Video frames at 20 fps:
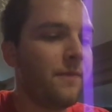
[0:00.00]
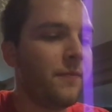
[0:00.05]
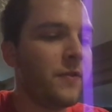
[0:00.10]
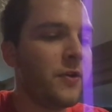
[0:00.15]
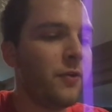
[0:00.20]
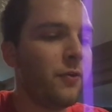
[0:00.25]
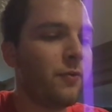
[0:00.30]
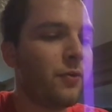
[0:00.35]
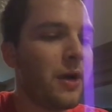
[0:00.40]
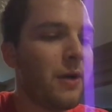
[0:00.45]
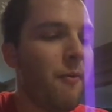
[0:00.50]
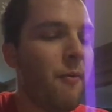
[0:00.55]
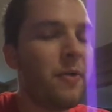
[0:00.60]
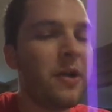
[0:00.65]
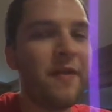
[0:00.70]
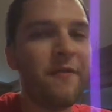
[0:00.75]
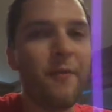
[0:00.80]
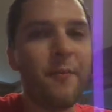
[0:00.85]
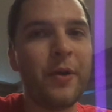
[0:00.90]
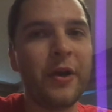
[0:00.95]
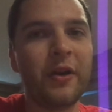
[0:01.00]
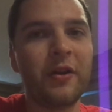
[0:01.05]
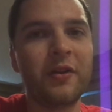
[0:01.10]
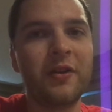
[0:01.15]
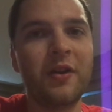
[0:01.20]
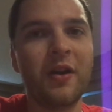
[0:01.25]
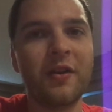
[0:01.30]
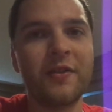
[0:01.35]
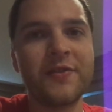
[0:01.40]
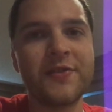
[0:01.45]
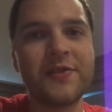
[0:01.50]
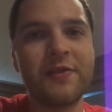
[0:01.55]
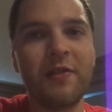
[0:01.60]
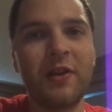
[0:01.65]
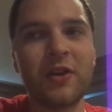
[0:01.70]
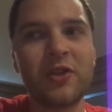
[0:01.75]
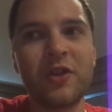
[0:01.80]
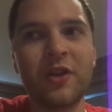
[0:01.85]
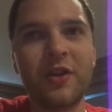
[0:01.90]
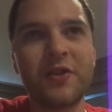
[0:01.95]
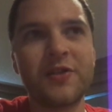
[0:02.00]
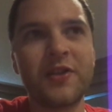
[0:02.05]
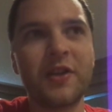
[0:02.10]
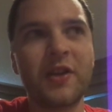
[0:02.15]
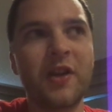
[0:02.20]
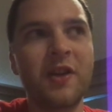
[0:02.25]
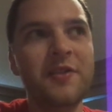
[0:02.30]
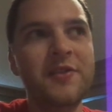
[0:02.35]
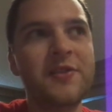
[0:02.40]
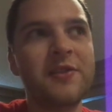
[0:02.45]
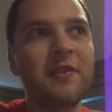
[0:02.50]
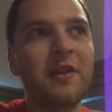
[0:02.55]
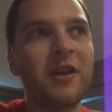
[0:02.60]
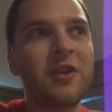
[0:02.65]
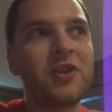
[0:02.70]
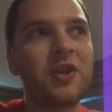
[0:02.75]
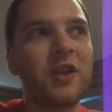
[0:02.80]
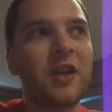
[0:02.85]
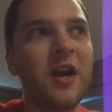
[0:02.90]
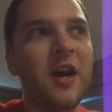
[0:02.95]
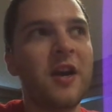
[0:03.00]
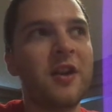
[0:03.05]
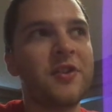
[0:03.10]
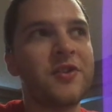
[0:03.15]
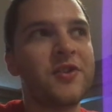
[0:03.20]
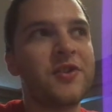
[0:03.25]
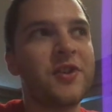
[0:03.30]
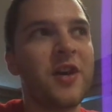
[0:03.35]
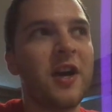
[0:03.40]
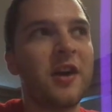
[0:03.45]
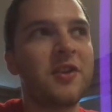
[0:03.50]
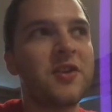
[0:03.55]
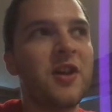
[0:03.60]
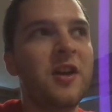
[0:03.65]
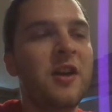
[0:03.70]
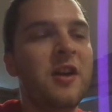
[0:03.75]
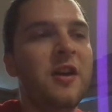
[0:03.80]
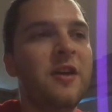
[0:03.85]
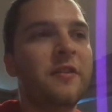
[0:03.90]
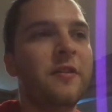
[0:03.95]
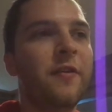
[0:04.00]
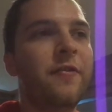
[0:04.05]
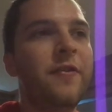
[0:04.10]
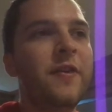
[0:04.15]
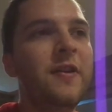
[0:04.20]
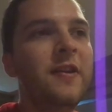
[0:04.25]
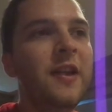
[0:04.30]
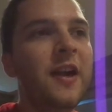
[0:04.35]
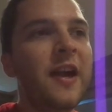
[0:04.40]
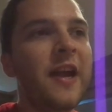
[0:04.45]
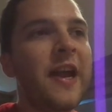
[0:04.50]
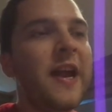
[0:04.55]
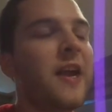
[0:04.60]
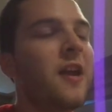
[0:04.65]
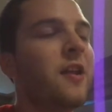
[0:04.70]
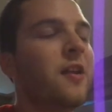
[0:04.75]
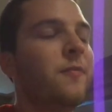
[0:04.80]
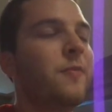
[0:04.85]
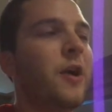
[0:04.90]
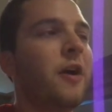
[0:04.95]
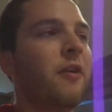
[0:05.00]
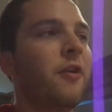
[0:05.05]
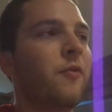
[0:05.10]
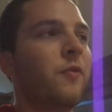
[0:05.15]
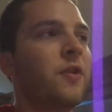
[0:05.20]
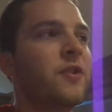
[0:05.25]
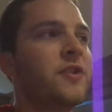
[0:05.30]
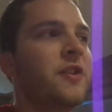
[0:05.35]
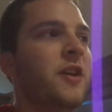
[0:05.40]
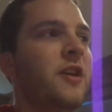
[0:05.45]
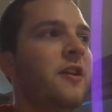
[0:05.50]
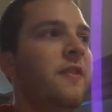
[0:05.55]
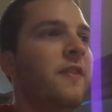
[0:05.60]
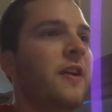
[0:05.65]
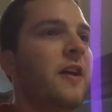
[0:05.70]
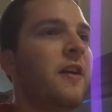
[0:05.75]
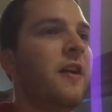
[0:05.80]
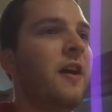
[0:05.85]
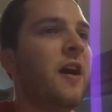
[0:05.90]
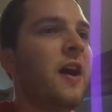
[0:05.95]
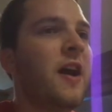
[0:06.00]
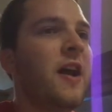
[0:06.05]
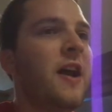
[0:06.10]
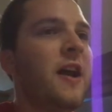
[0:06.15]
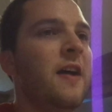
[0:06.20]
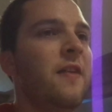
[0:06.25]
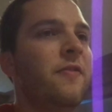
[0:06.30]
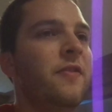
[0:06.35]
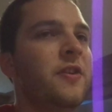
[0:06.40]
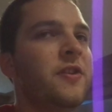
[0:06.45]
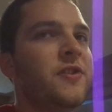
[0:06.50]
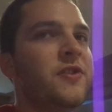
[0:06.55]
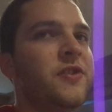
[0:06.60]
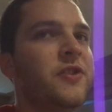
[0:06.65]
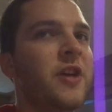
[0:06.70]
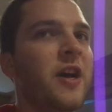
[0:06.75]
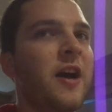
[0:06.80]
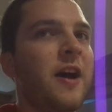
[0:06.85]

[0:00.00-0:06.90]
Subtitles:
you would probably have a better gun selection, because the gun selection kind of sucked. The thing that I hated about it was that I had this